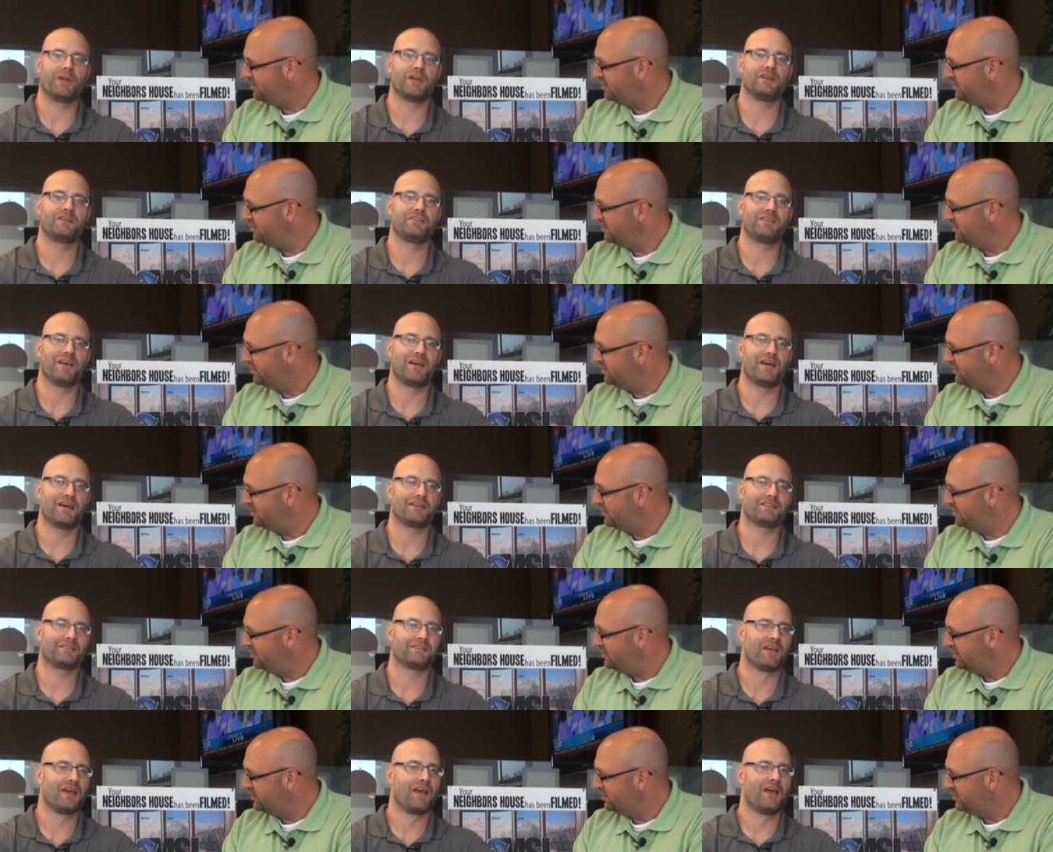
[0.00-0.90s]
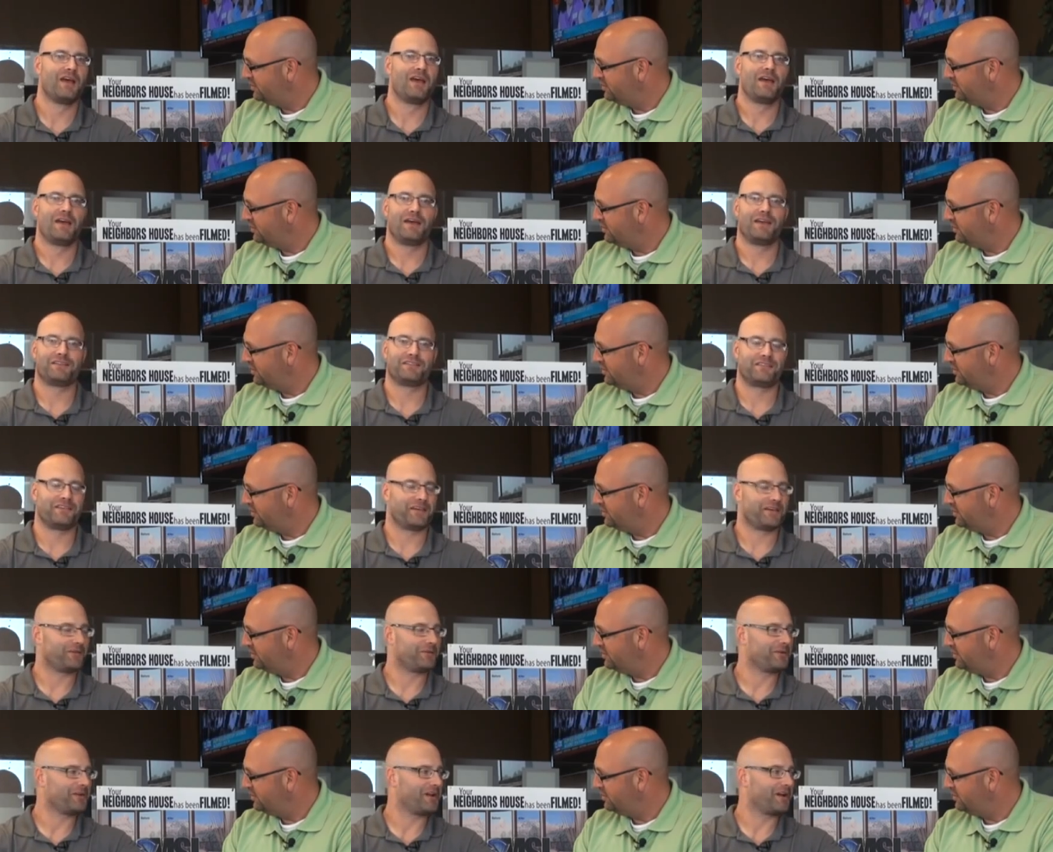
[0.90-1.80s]
Speaker 1: big test. It's
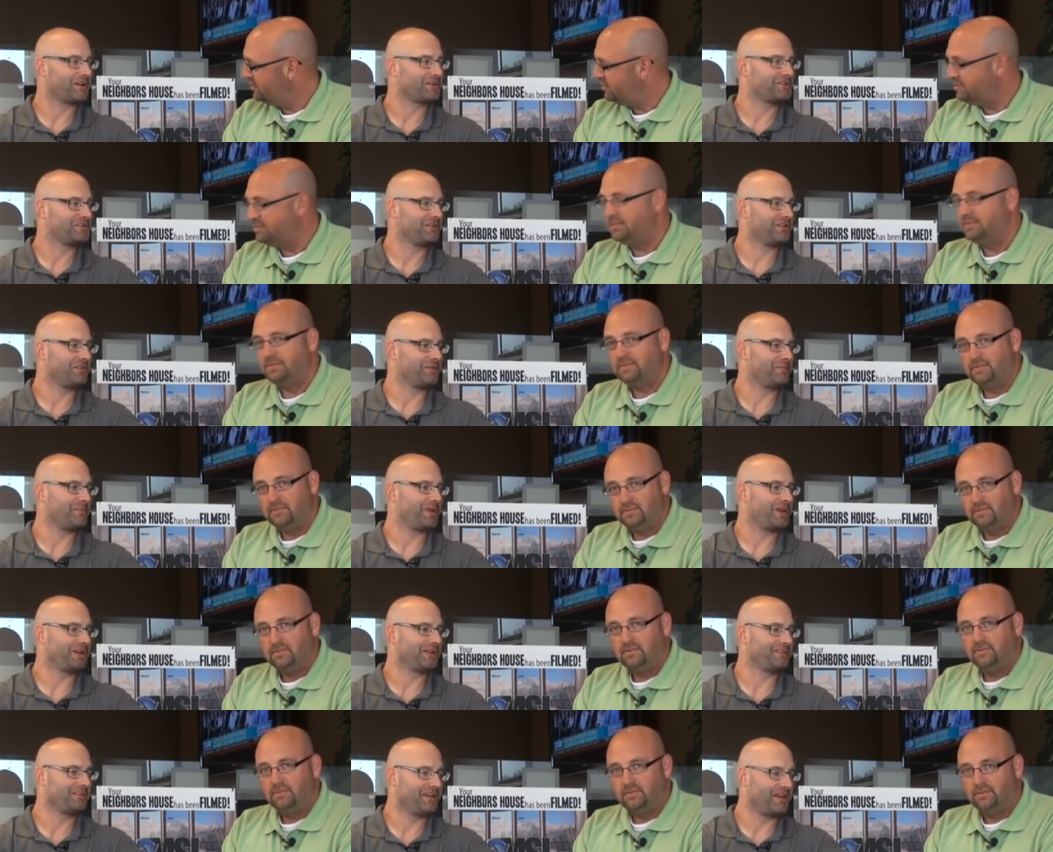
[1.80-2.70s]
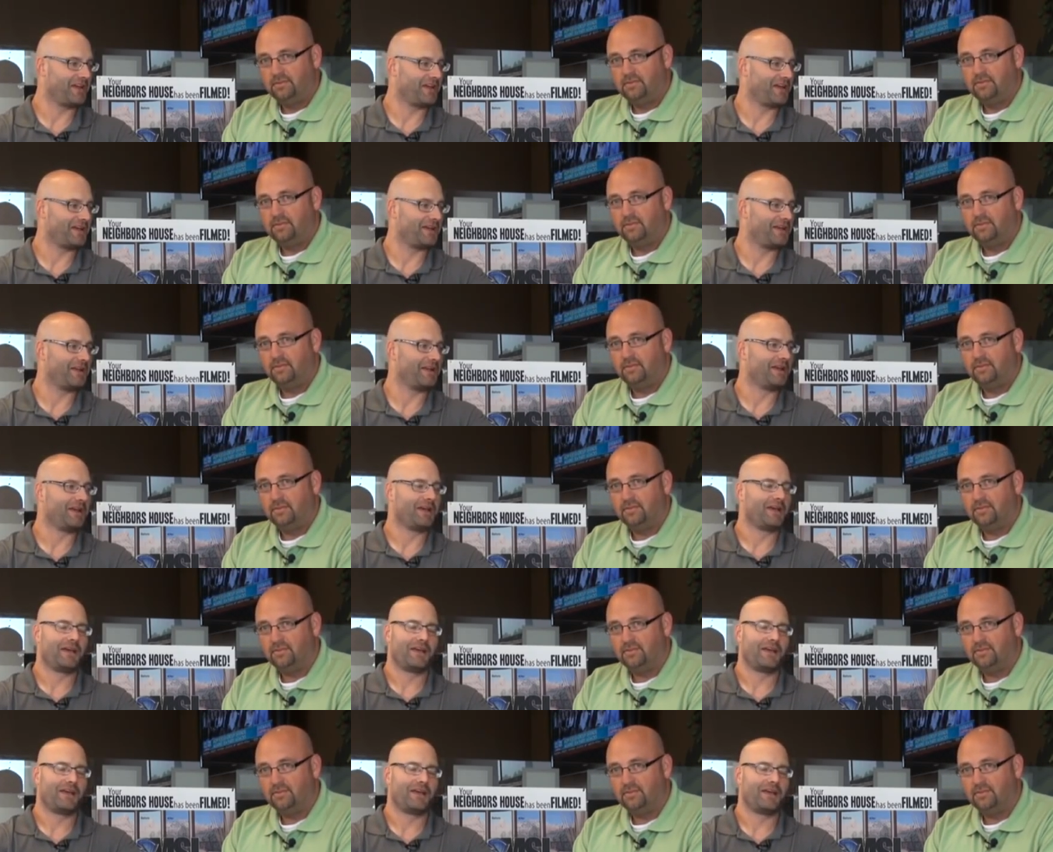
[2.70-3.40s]
the introduction of the Big Ten.